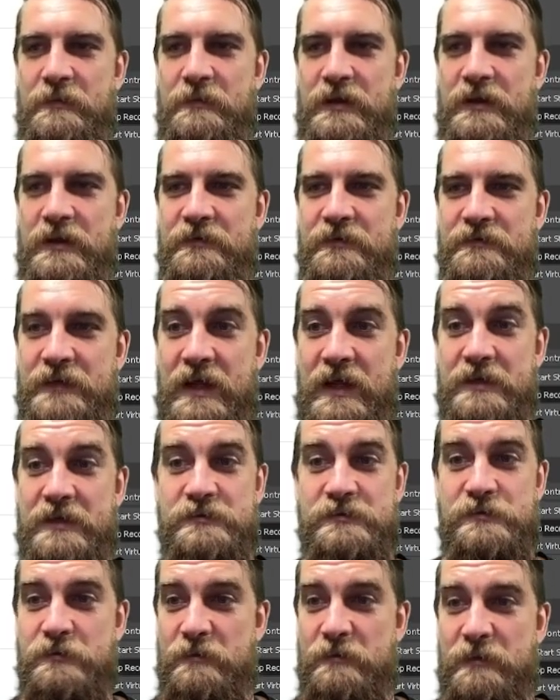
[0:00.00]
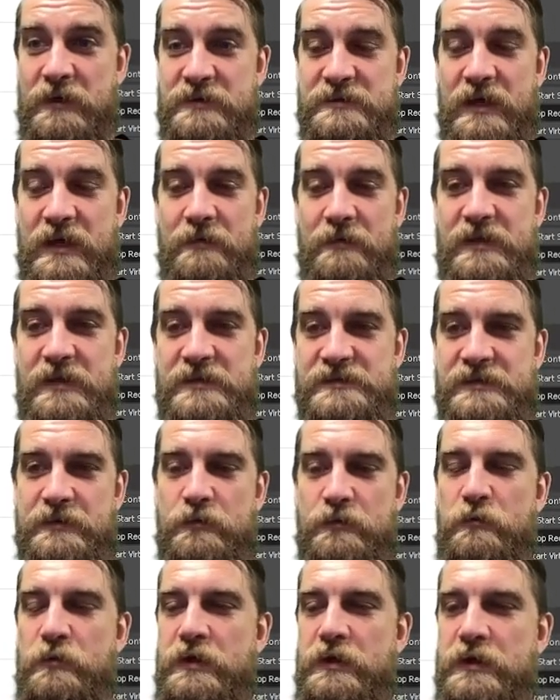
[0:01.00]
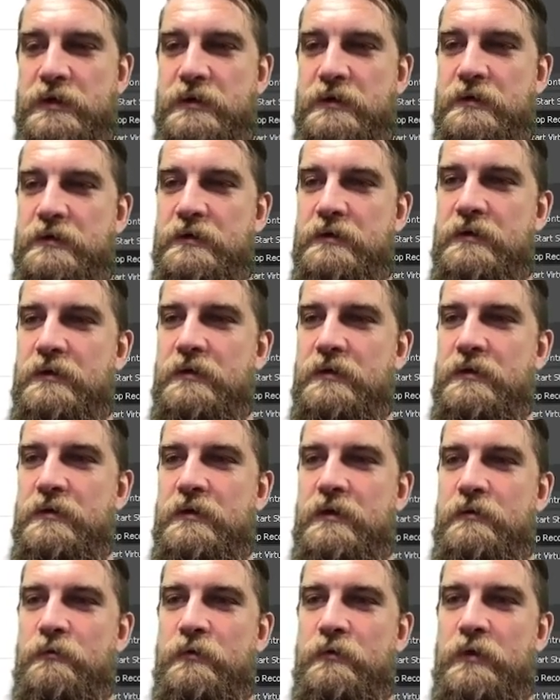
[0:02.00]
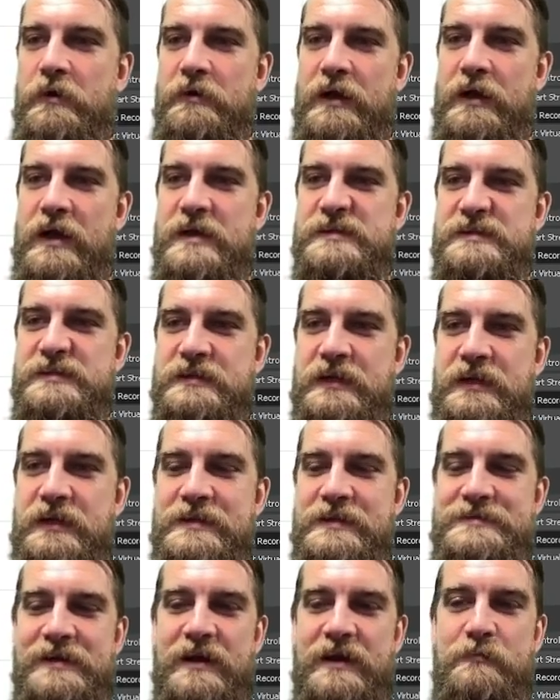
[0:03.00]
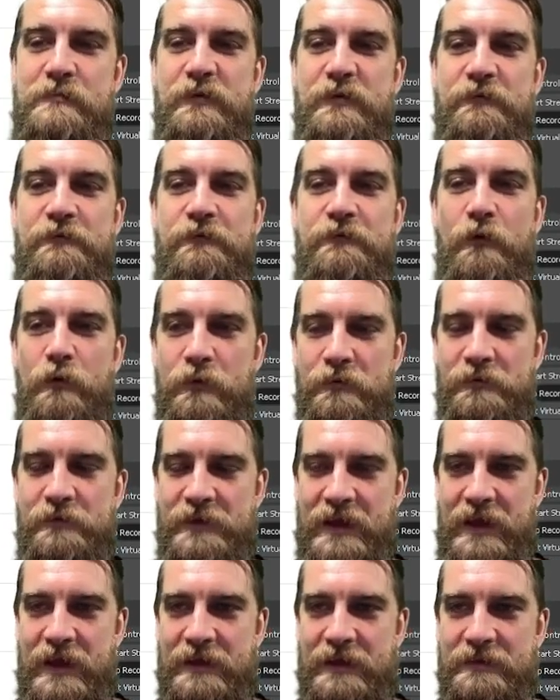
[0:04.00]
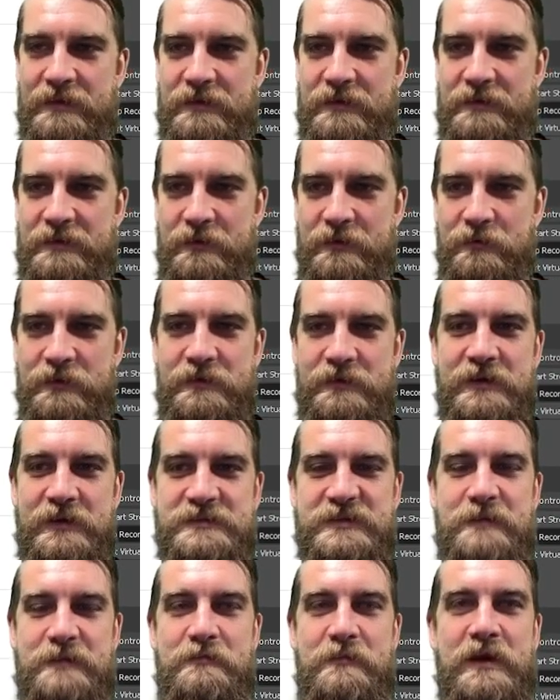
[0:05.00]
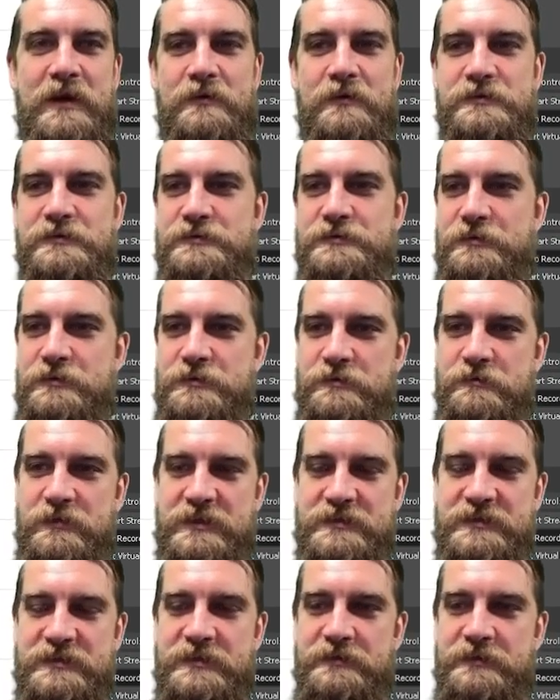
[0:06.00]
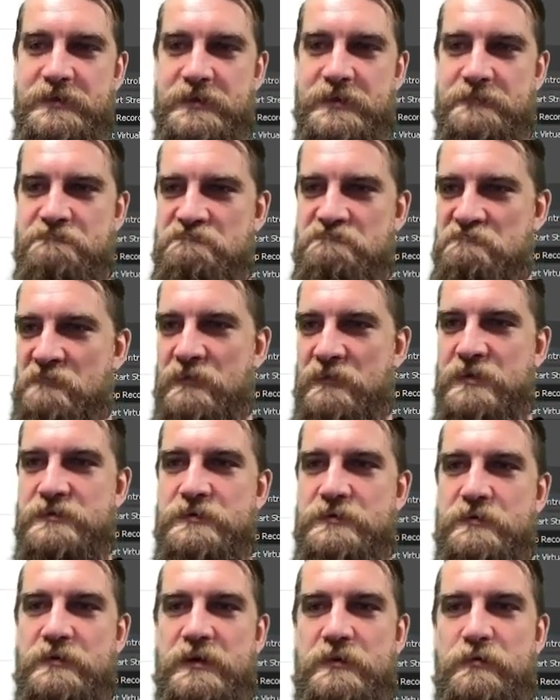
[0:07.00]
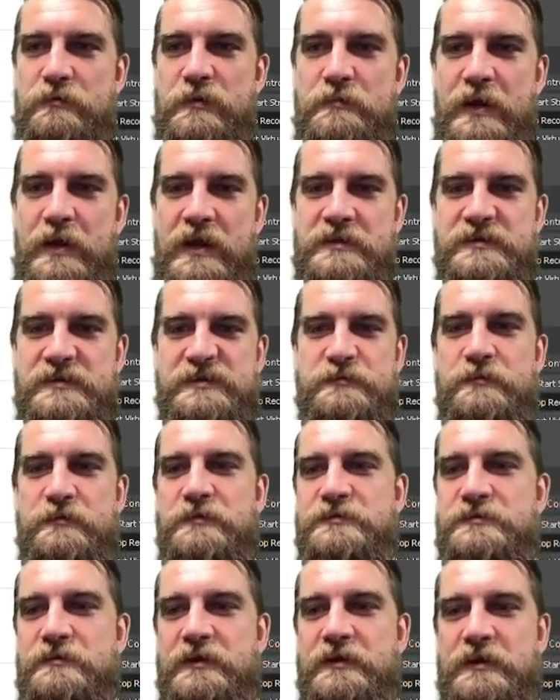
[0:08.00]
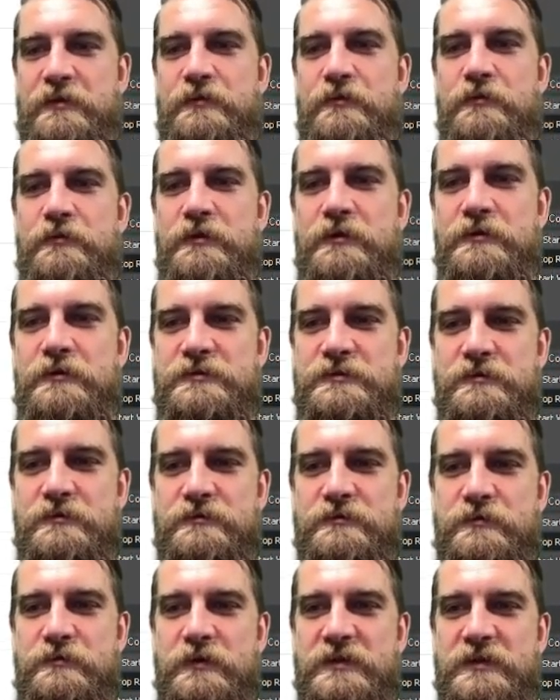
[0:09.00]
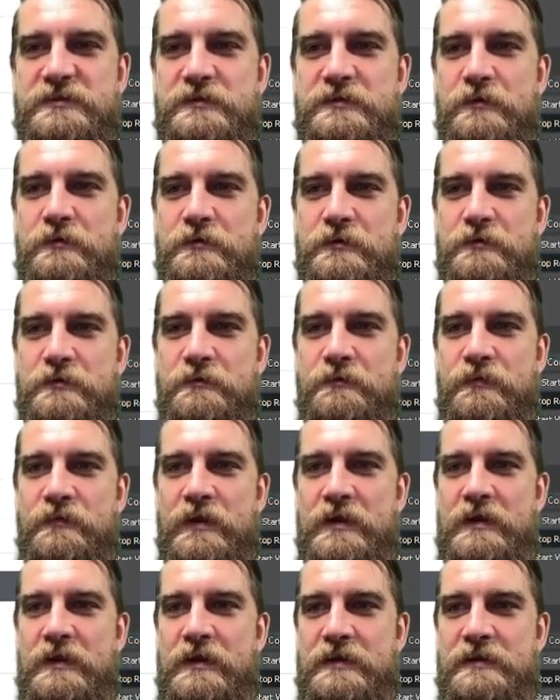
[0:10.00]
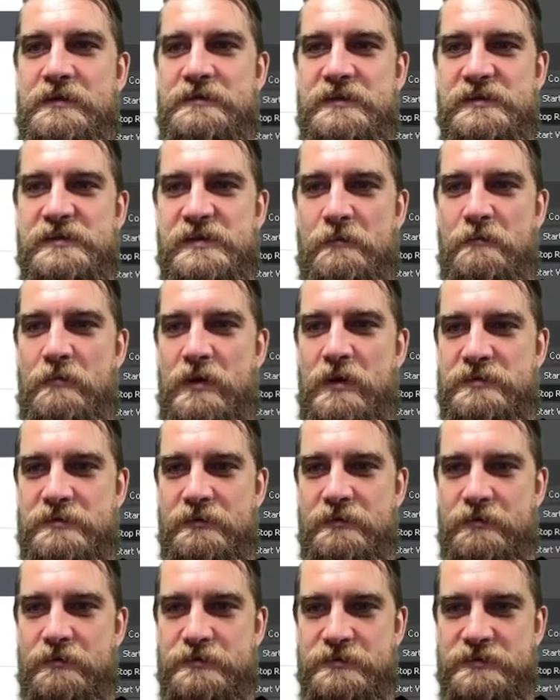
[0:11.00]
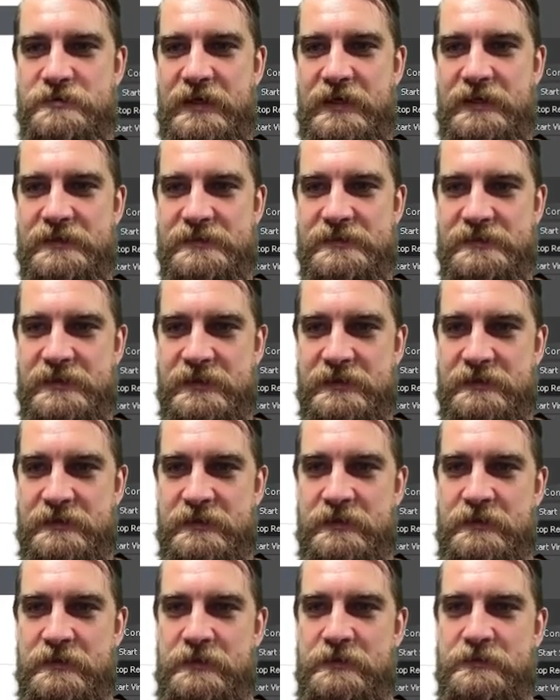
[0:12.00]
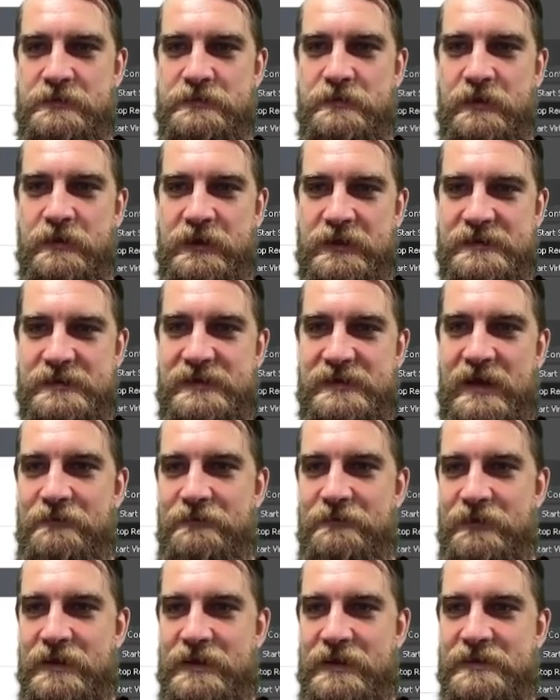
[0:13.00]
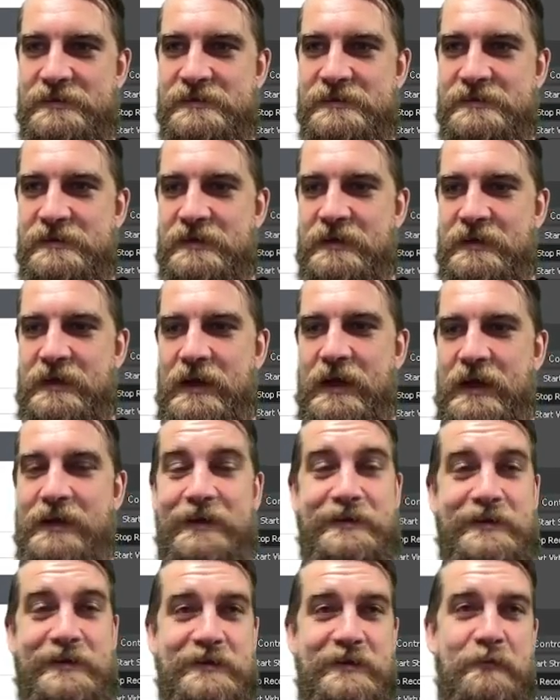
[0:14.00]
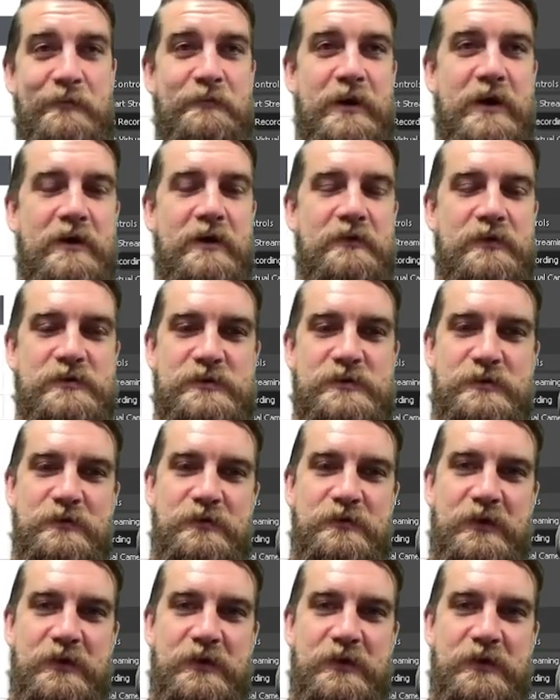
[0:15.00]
in that short amount of time, less than a week. Whereas any time before that, the only things that met our search criteria, there's only 3 pages worth, so like 30 or so tweets total. This is a much larger data set. So I can save this, and I can compare the two